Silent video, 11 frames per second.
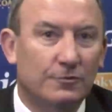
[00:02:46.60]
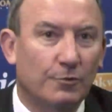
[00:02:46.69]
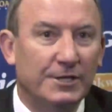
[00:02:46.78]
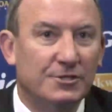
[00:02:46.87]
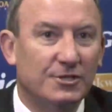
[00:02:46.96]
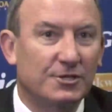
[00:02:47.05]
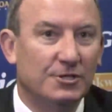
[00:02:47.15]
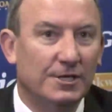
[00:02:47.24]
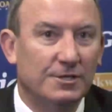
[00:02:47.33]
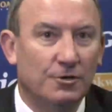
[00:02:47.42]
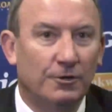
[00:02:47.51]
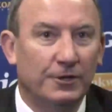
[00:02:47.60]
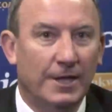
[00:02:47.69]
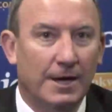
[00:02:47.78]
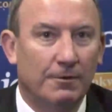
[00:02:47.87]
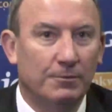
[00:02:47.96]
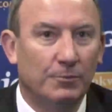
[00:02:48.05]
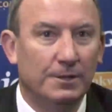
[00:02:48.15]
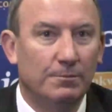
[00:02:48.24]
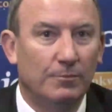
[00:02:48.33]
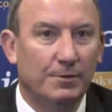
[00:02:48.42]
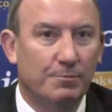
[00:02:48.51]
26 years on now, and
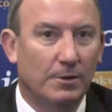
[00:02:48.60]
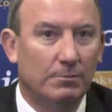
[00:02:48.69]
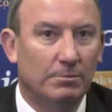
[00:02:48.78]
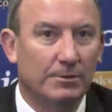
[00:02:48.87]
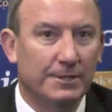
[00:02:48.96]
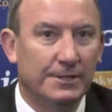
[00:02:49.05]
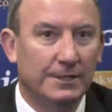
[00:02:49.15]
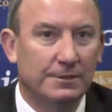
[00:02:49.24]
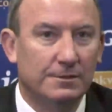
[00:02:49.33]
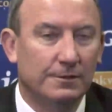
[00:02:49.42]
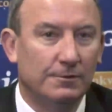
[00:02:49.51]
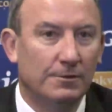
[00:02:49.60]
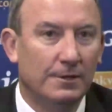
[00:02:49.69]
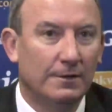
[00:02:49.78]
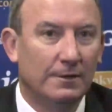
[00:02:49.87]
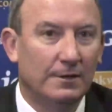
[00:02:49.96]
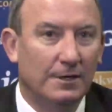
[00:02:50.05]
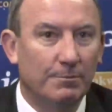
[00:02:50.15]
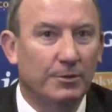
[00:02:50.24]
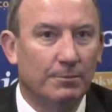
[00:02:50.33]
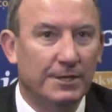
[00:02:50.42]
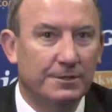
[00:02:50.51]
we probably need to
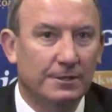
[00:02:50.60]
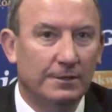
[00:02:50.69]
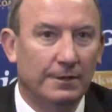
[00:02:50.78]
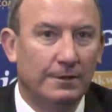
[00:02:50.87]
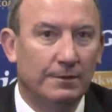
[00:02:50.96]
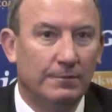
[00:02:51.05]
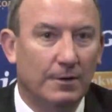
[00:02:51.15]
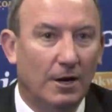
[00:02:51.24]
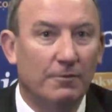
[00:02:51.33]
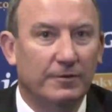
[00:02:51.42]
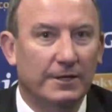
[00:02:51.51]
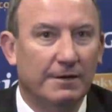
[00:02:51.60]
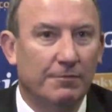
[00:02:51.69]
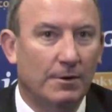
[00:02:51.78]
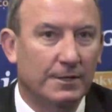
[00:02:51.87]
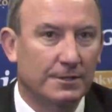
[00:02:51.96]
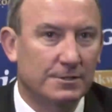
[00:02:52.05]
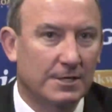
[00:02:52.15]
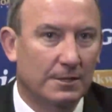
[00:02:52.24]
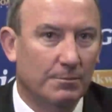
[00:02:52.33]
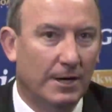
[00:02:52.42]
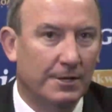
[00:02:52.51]
implement it, and hopefully everyone can
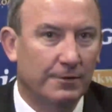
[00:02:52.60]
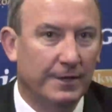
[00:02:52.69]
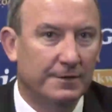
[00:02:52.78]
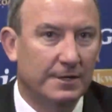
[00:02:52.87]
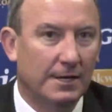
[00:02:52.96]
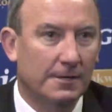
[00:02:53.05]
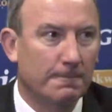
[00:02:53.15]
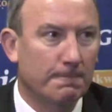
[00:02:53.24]
celebrate on that day.